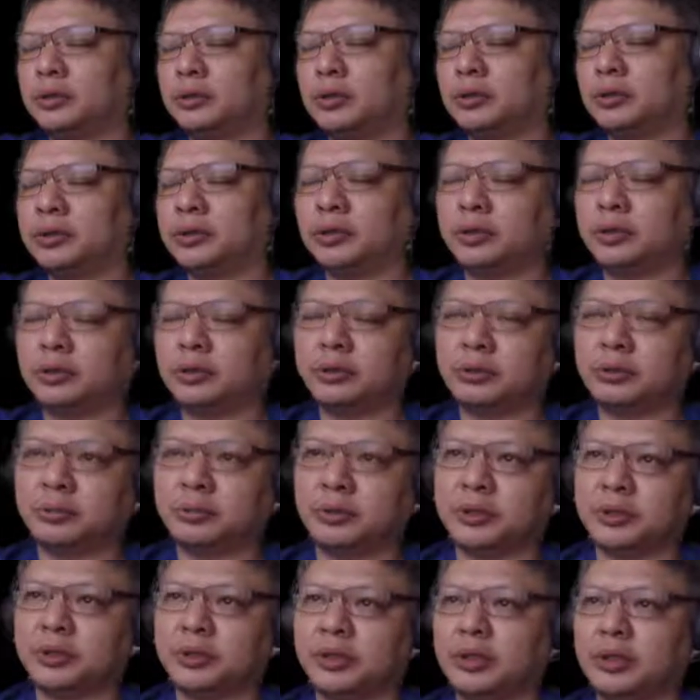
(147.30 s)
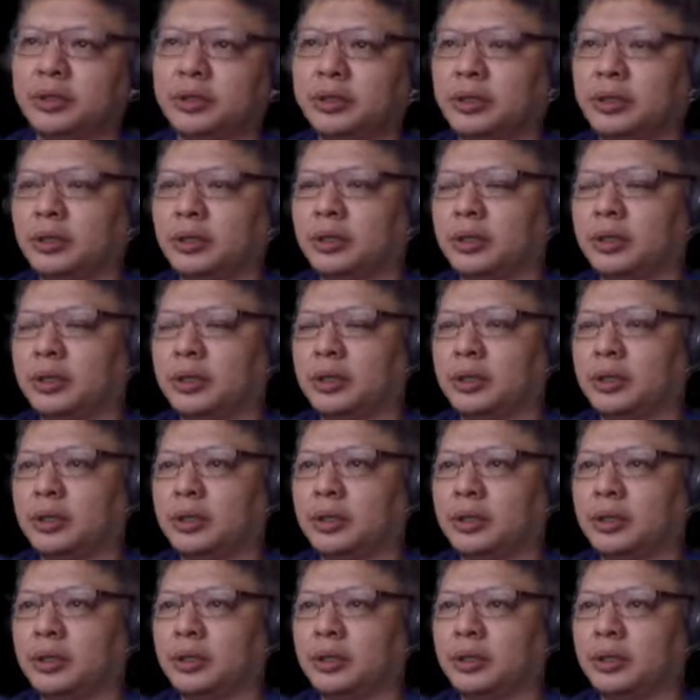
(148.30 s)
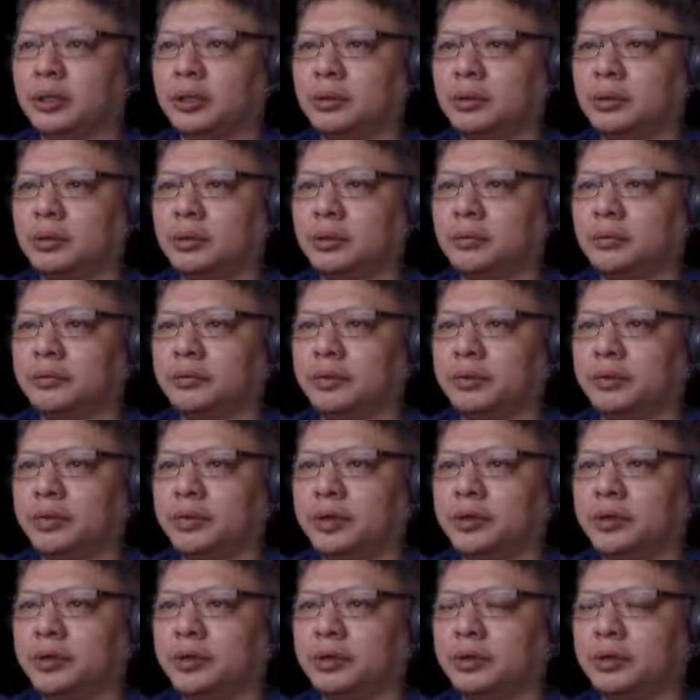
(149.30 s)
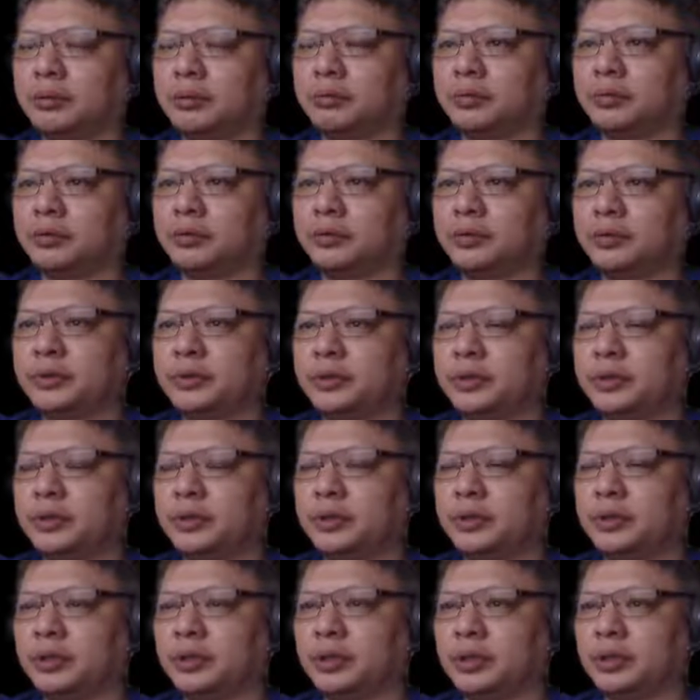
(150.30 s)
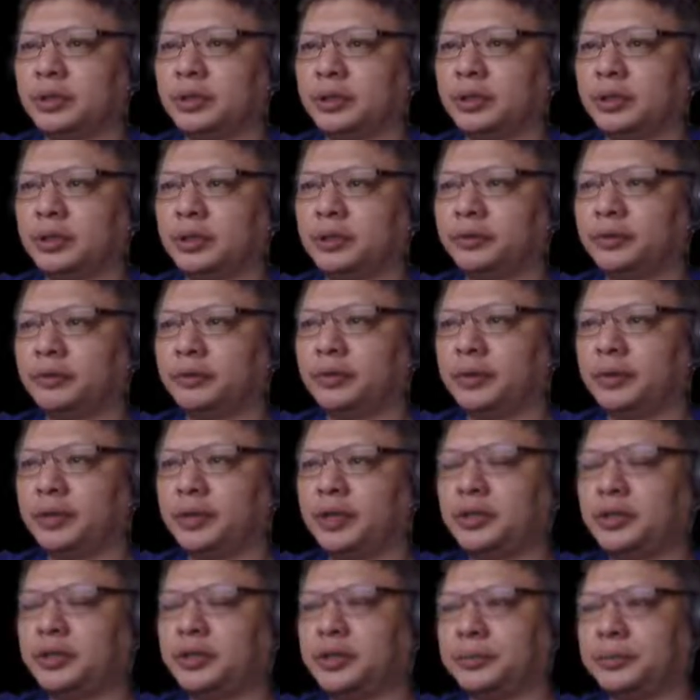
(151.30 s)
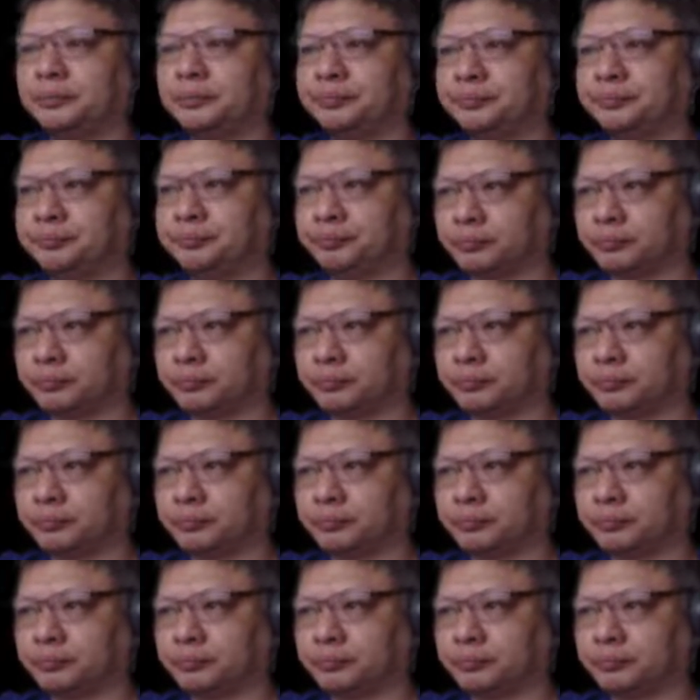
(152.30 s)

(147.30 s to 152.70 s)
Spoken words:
considered to be standard variational moves in this variation.